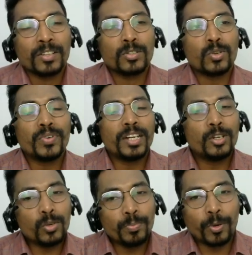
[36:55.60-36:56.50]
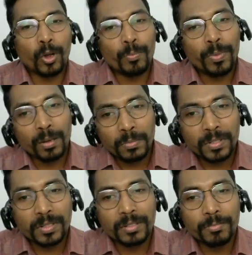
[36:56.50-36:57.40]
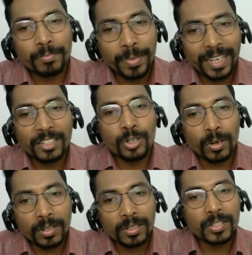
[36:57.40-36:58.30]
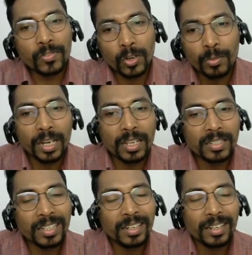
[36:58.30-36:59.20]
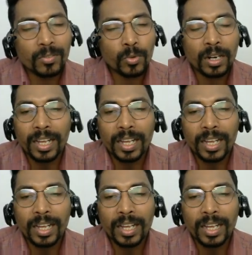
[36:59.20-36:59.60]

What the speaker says: So we'll do problems based on these formulas in one